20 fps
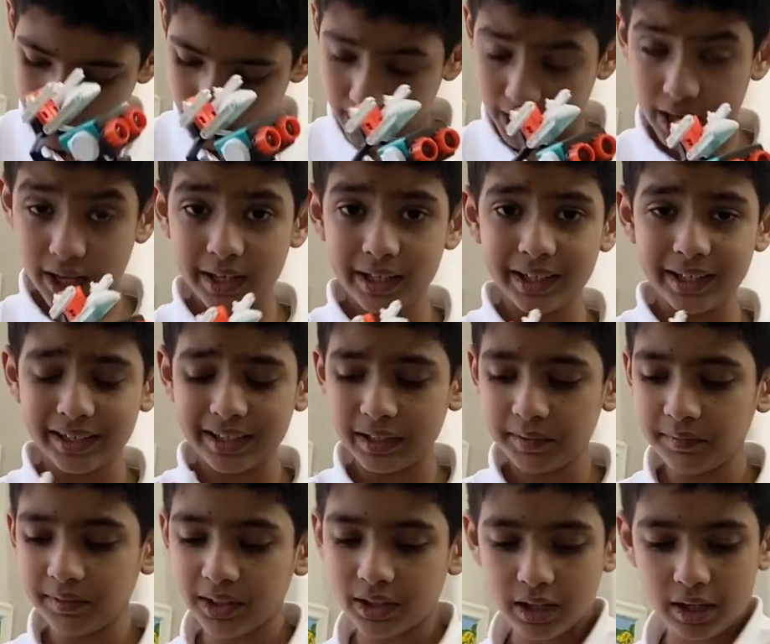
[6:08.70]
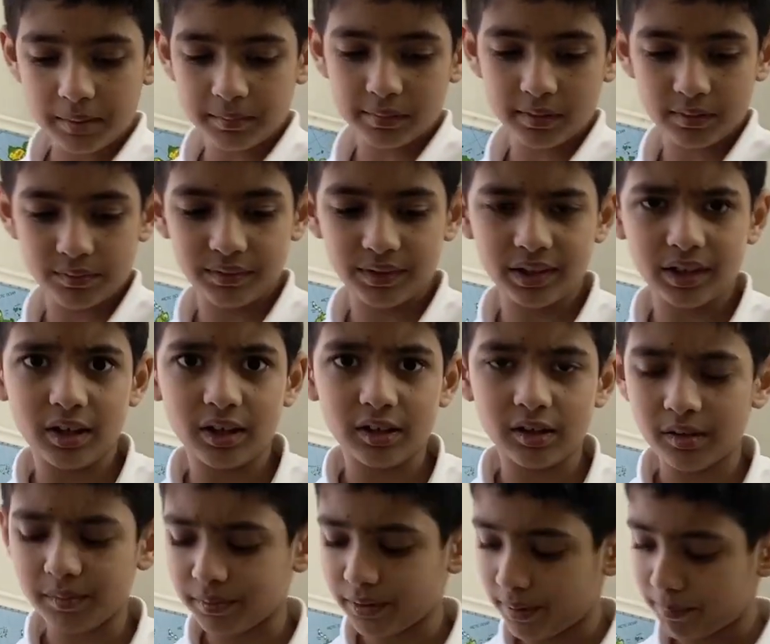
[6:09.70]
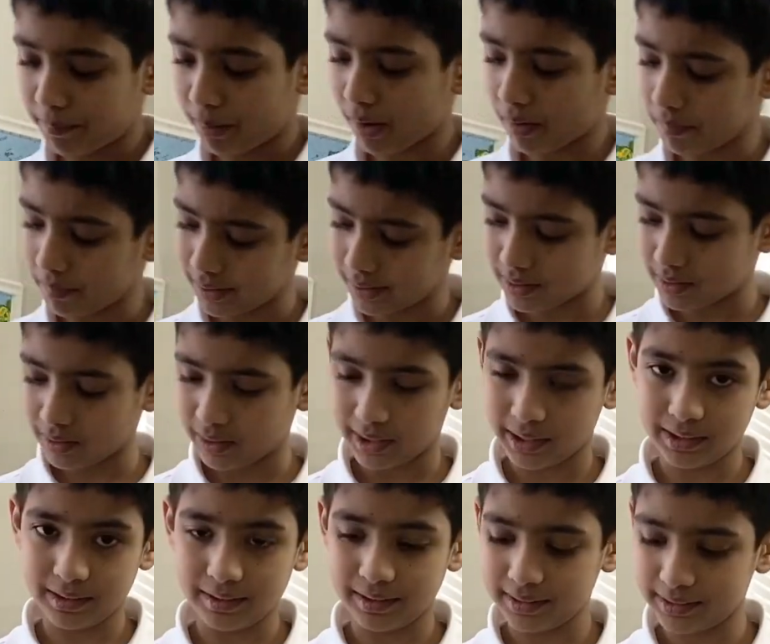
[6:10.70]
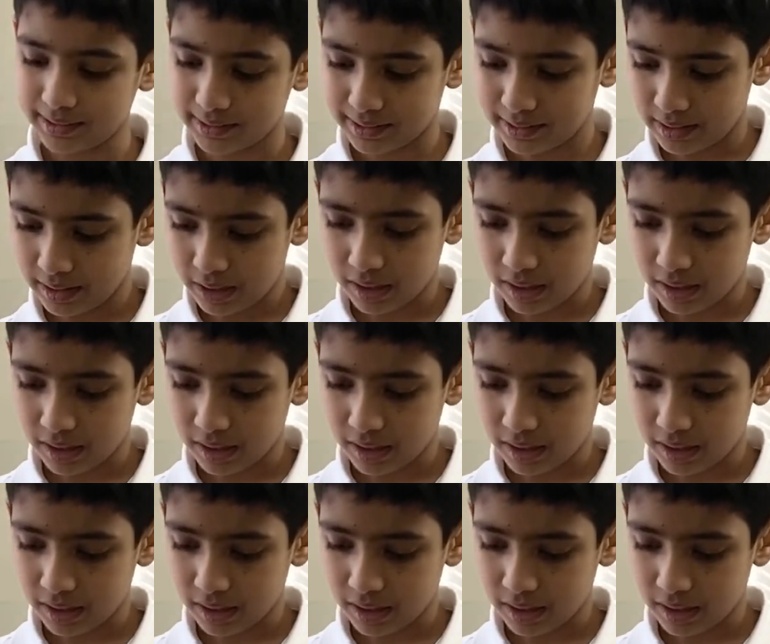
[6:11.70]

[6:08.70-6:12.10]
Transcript: And it even comes with other compartments like this.